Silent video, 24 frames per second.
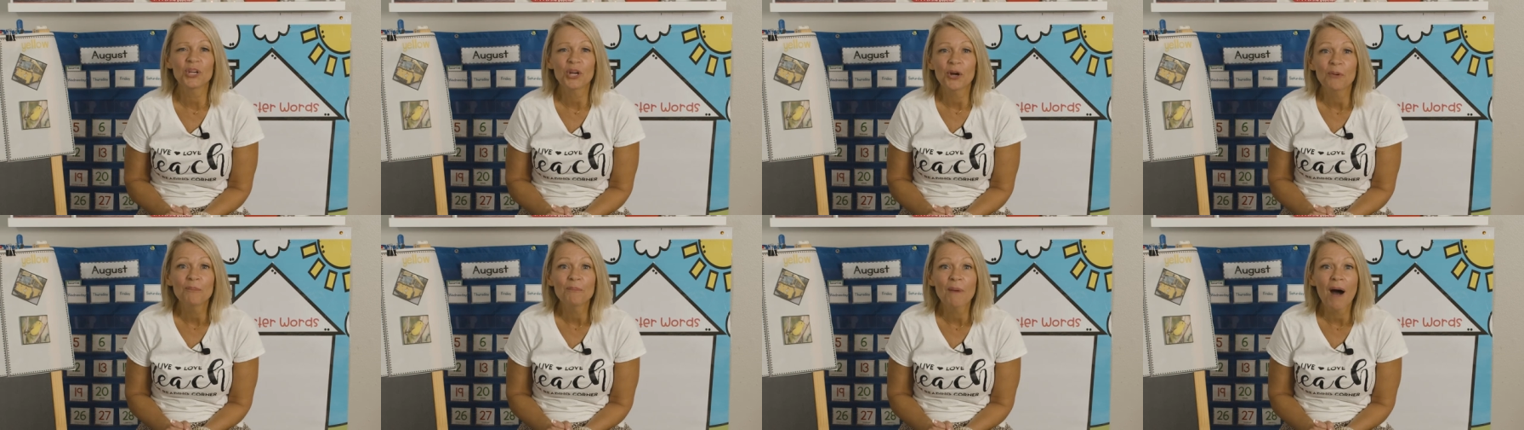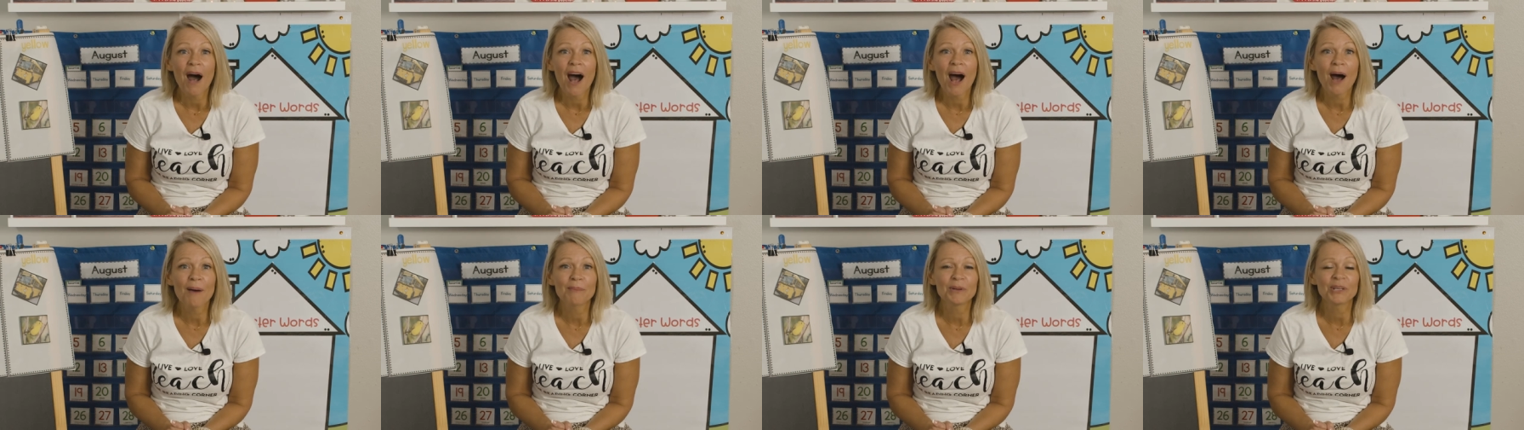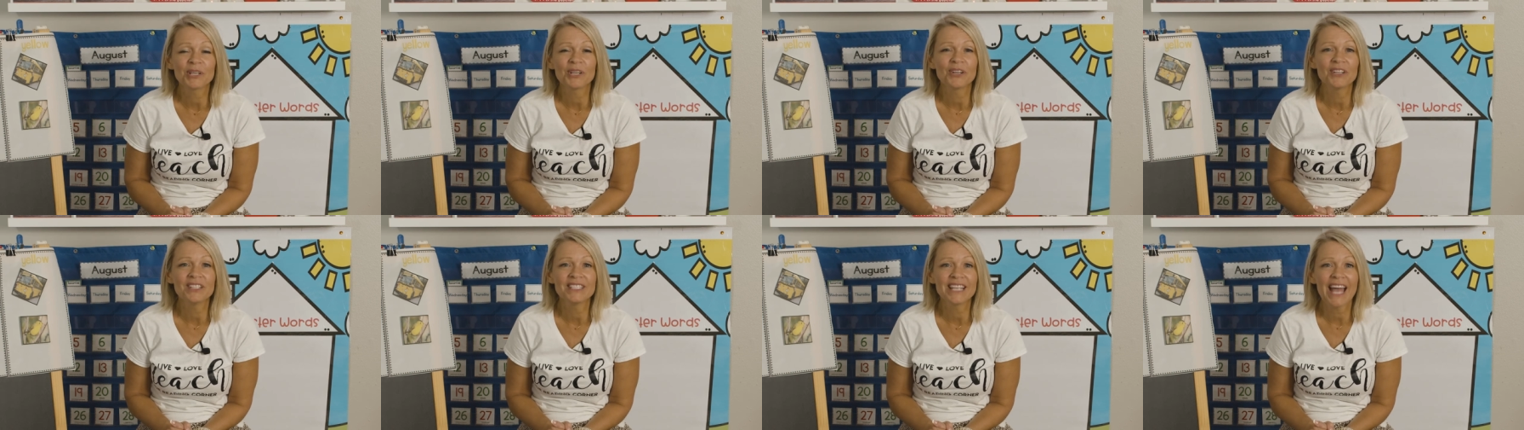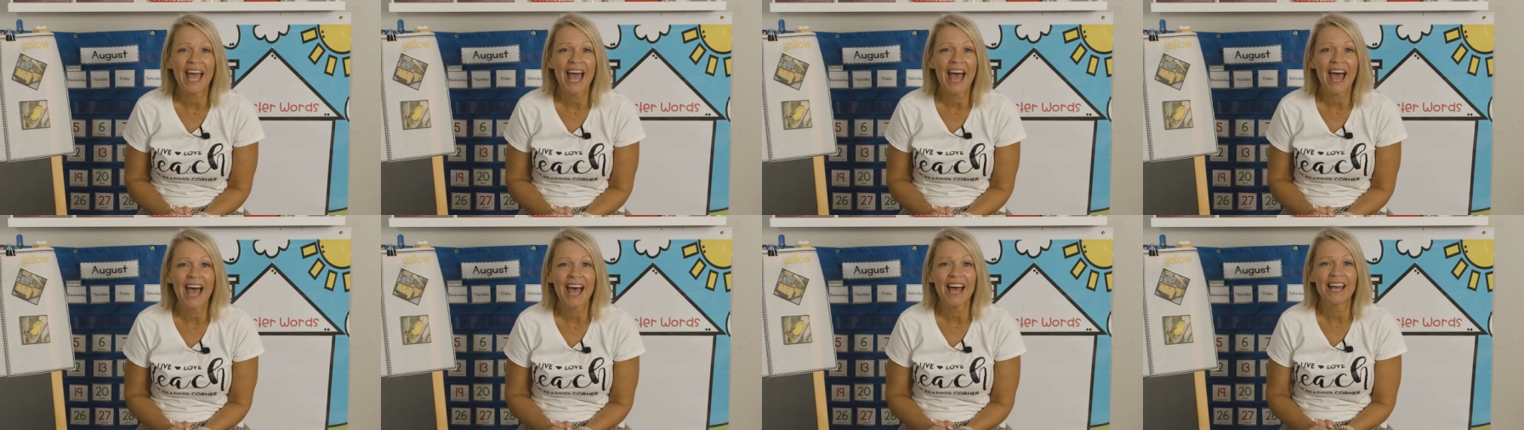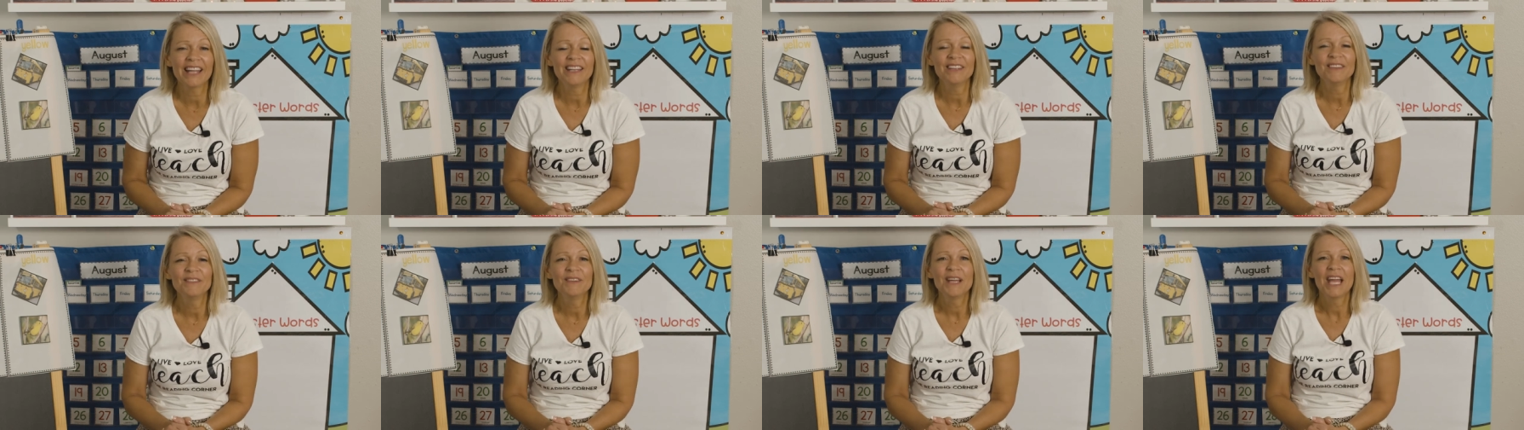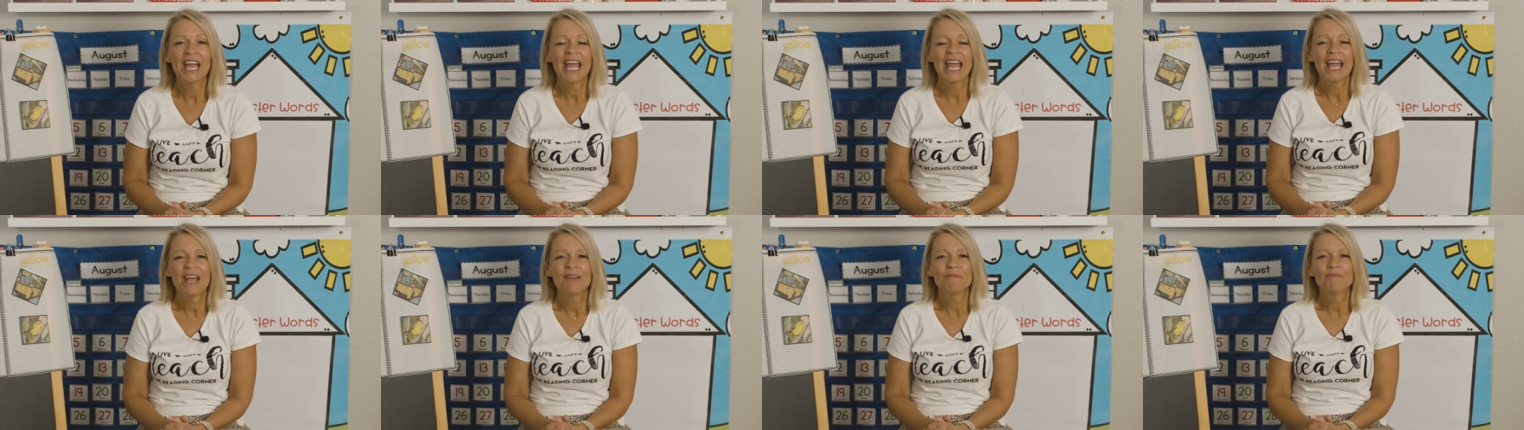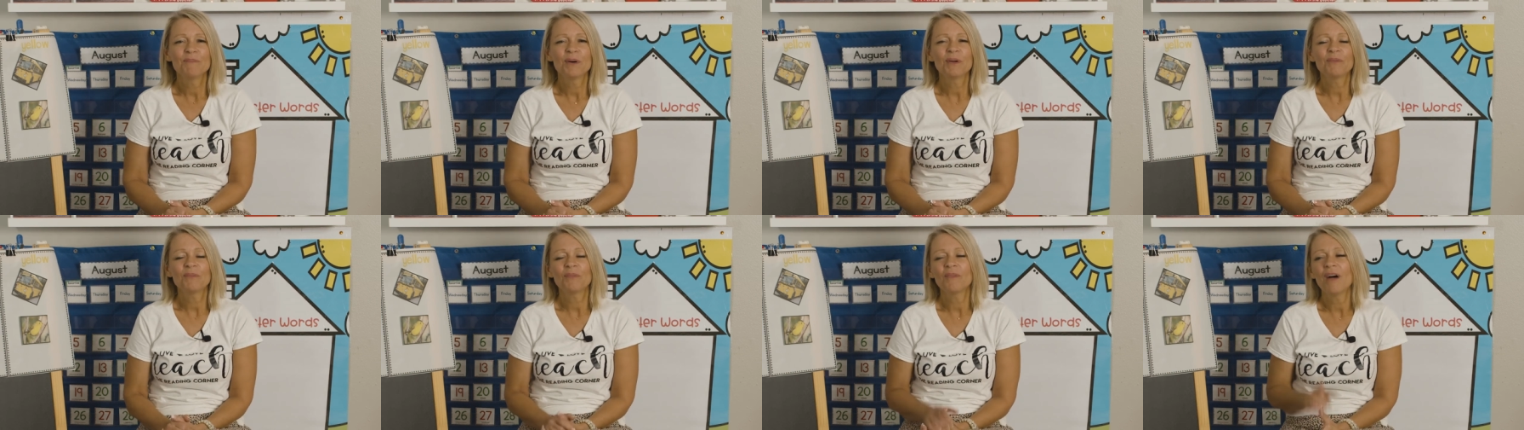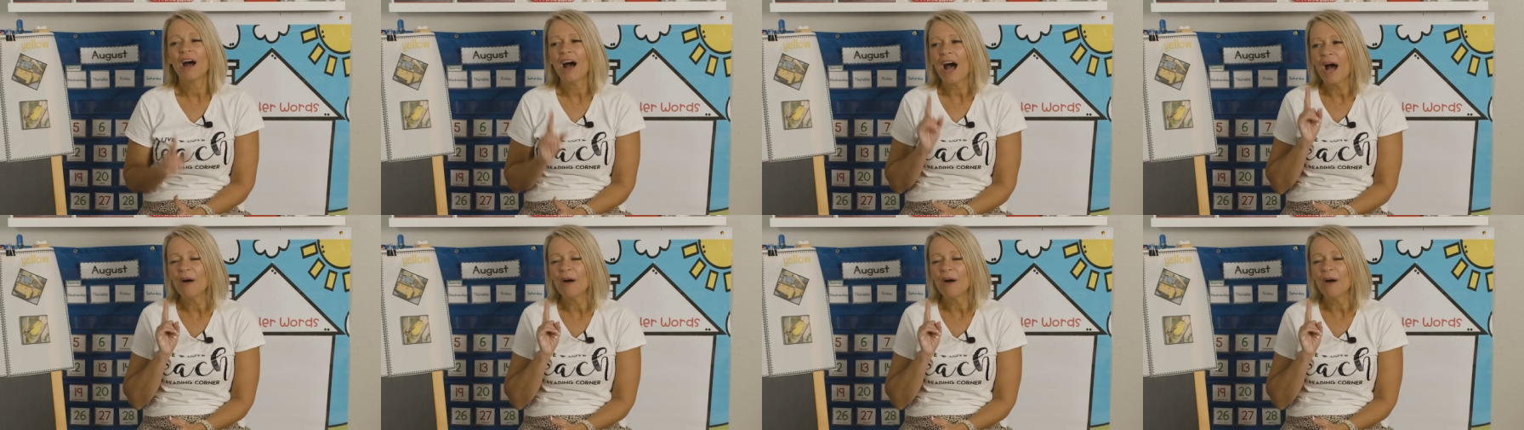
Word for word: or your mom or your dad. But